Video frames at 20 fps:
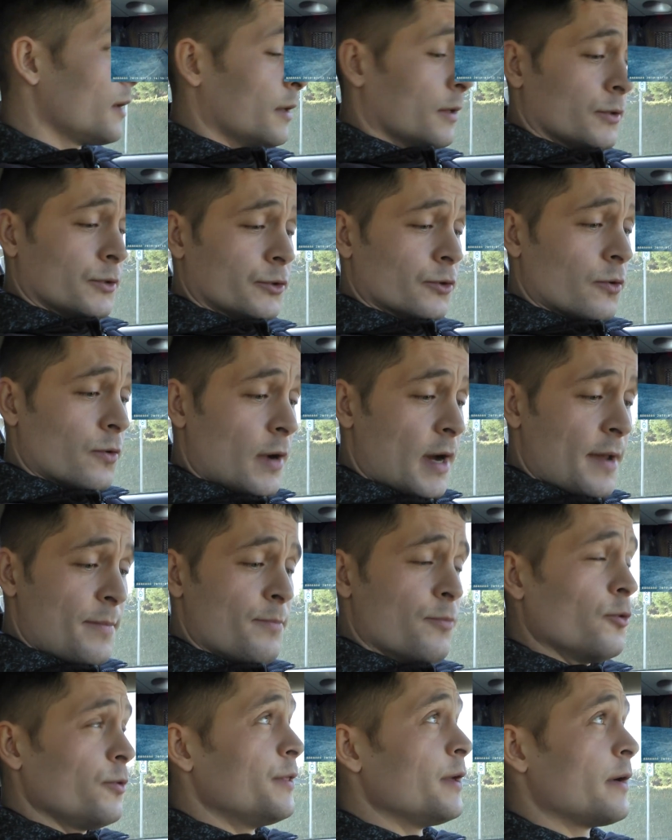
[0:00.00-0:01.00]
So I
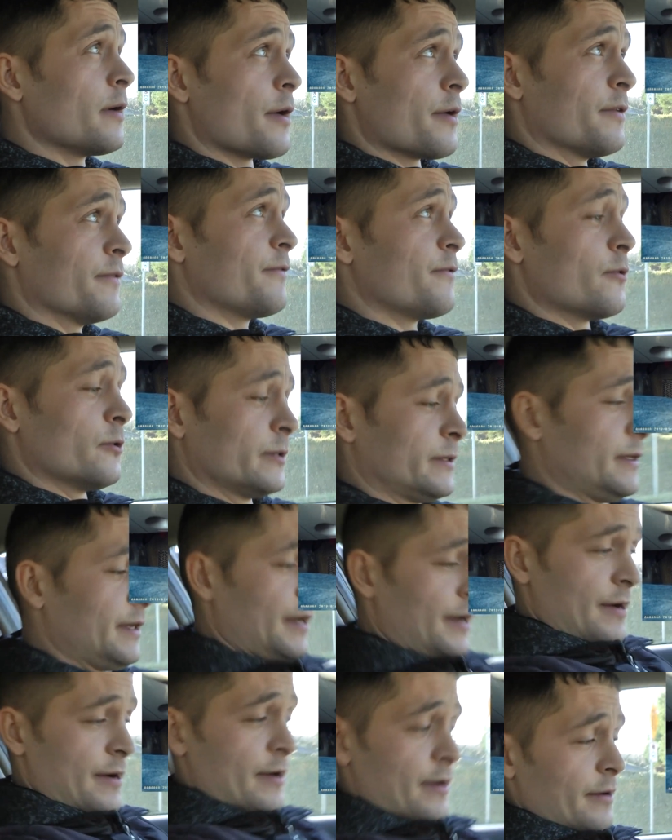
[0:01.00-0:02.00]
put the car in first
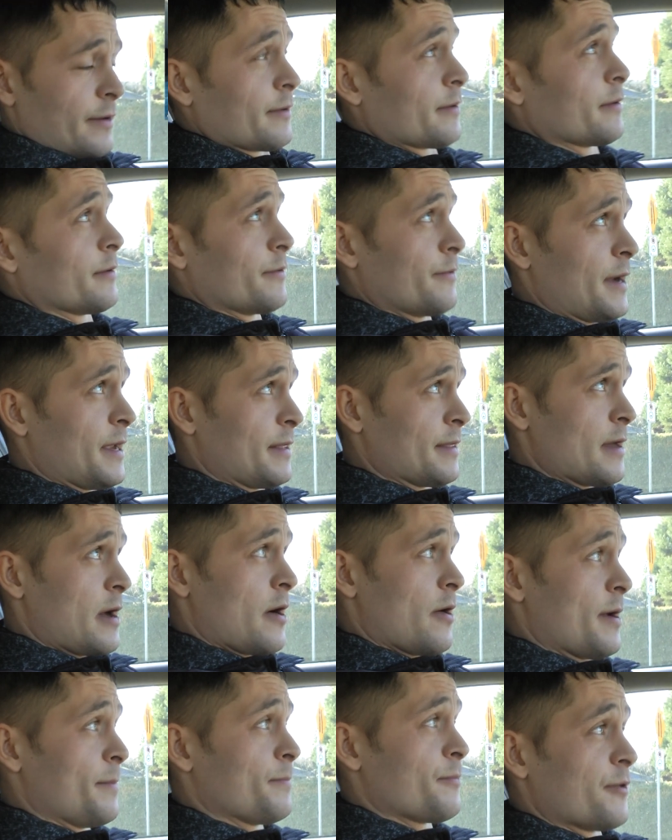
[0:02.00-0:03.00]
gear. Right
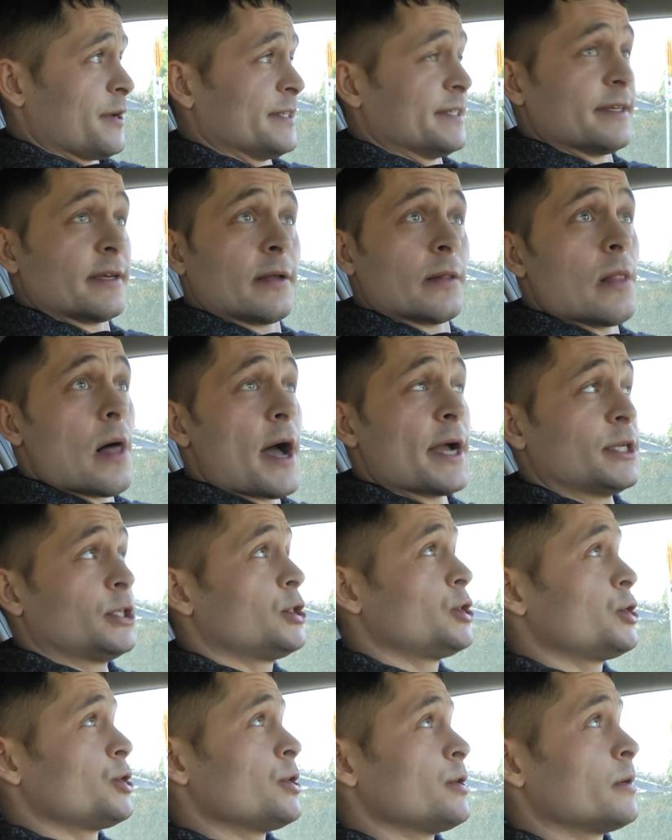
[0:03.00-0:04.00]
now I press the
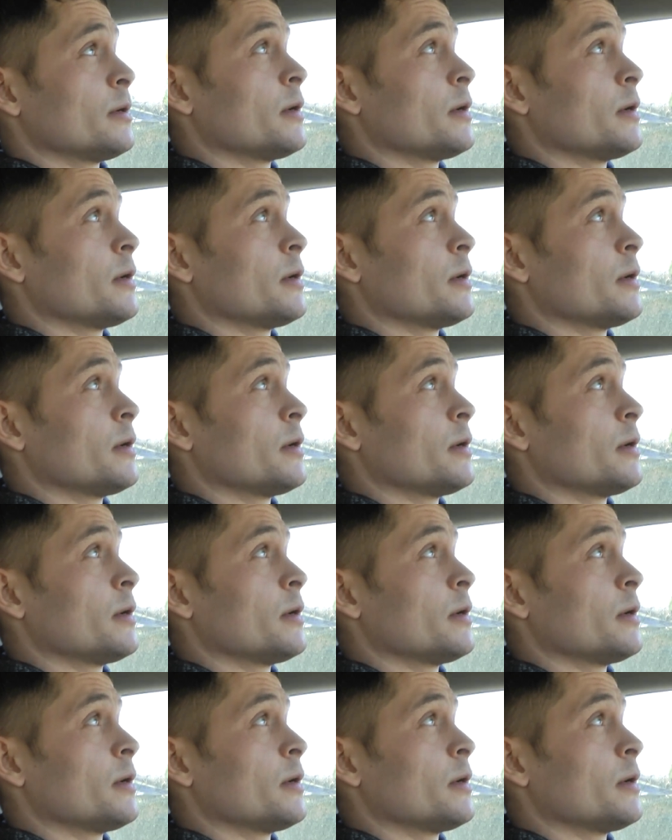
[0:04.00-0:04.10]
clutch